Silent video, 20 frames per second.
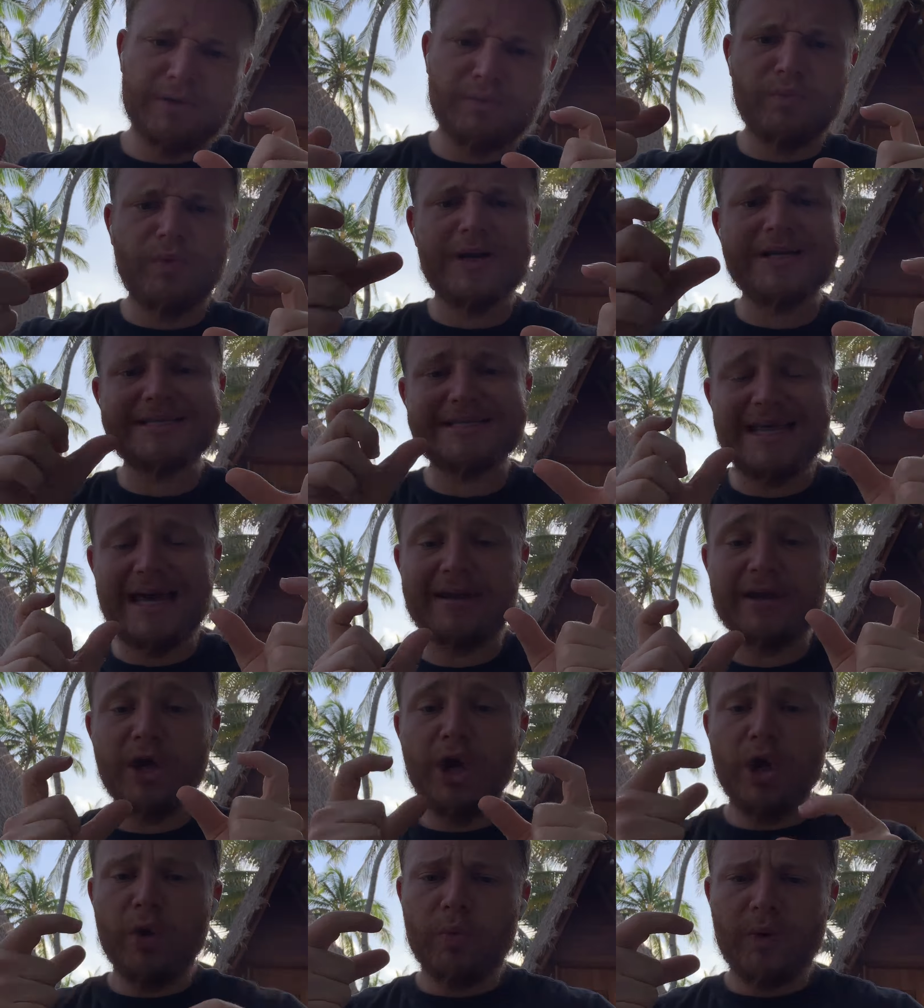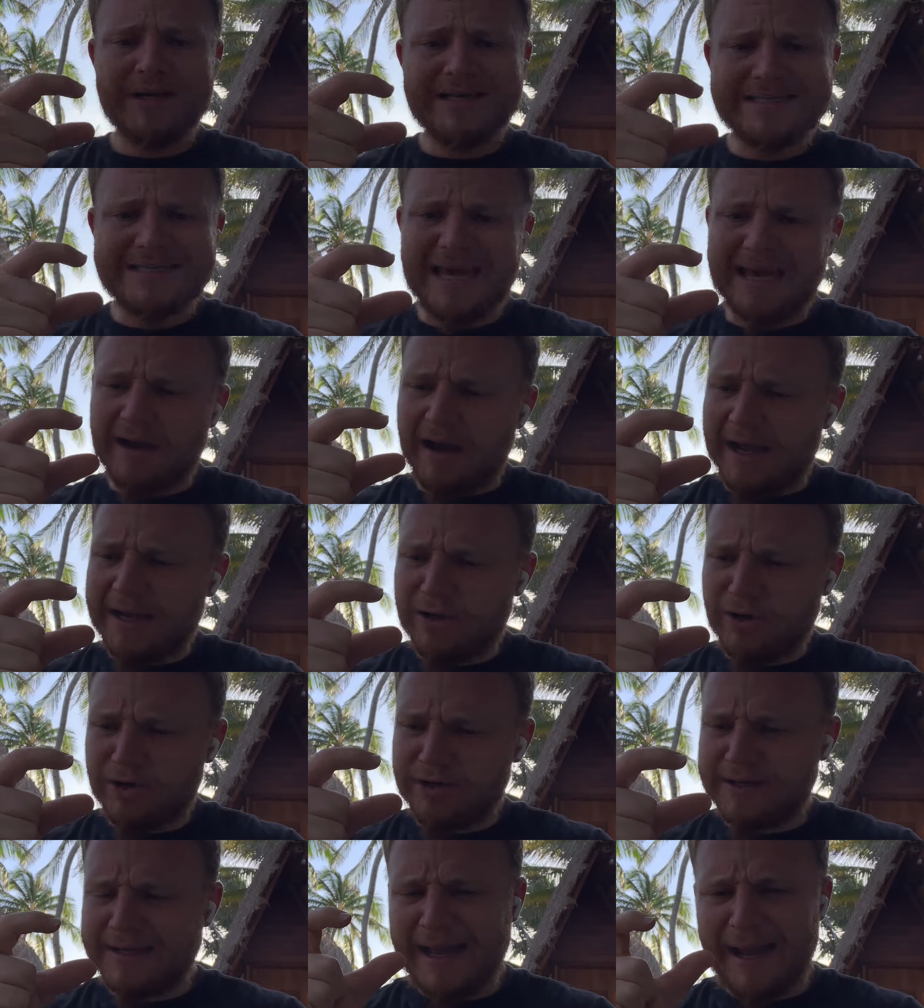And what is that
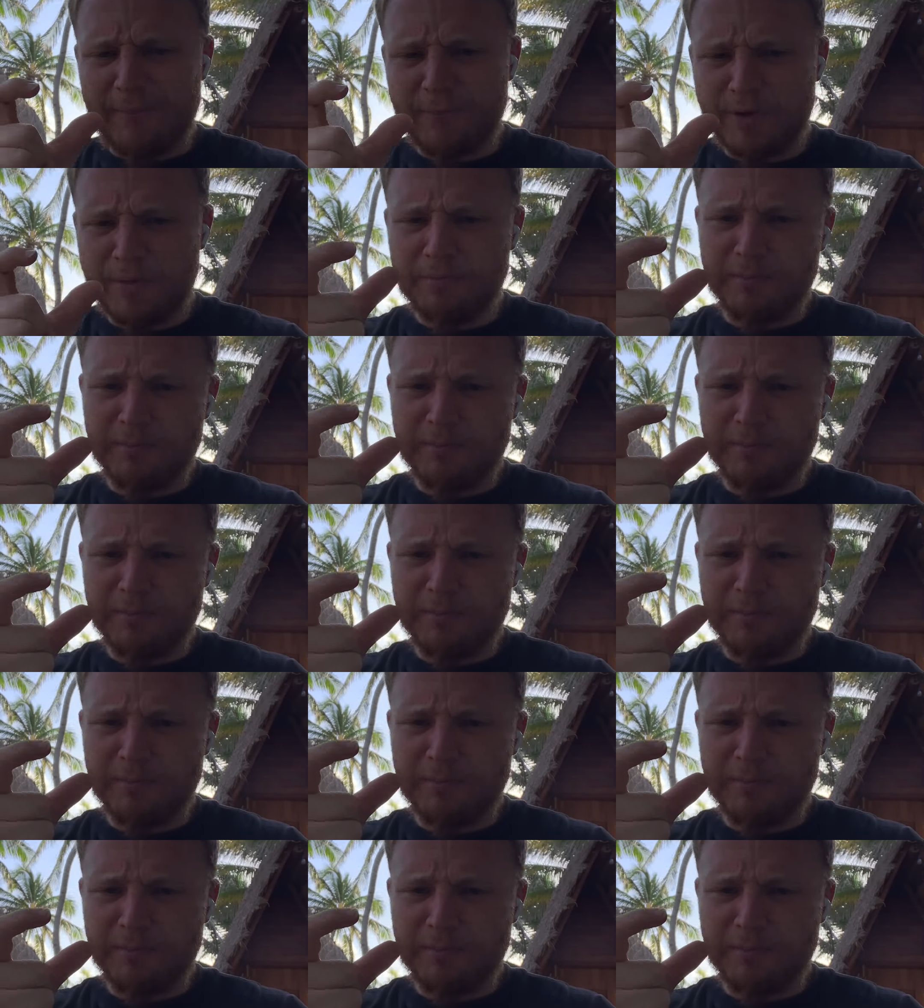icon camera